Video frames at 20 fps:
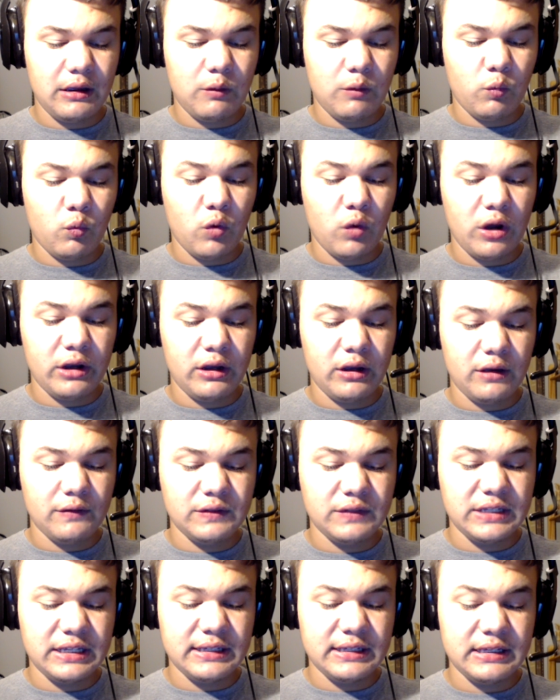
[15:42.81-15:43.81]
one of
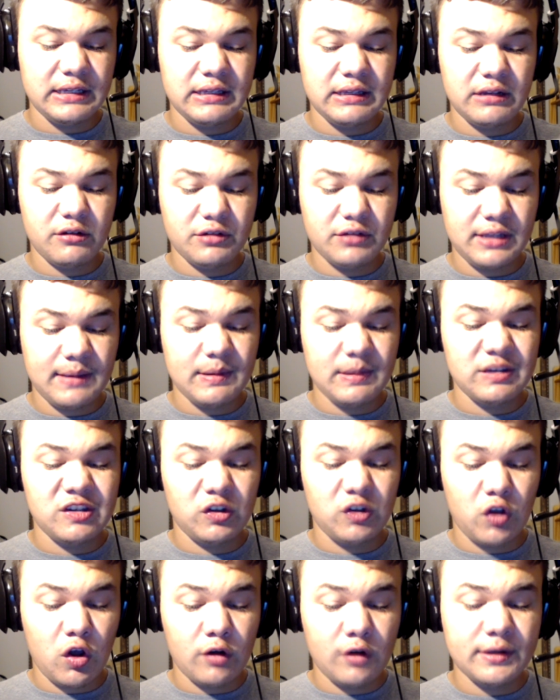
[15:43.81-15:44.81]
DC's Entertainment's
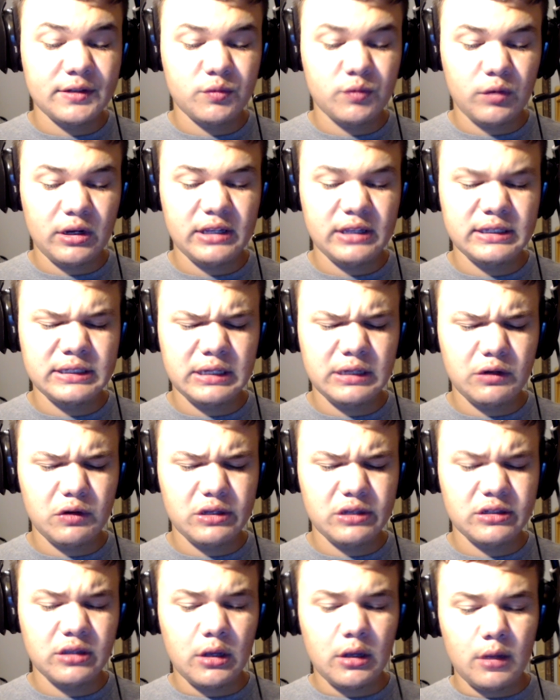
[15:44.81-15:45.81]
longest-running
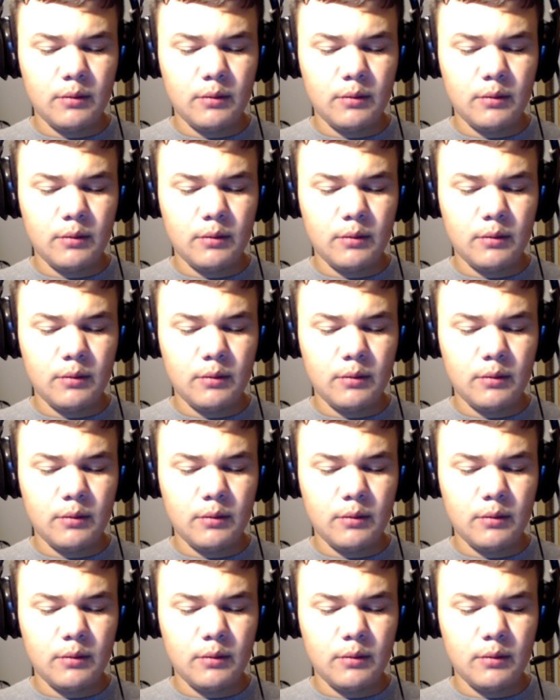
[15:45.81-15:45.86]
series,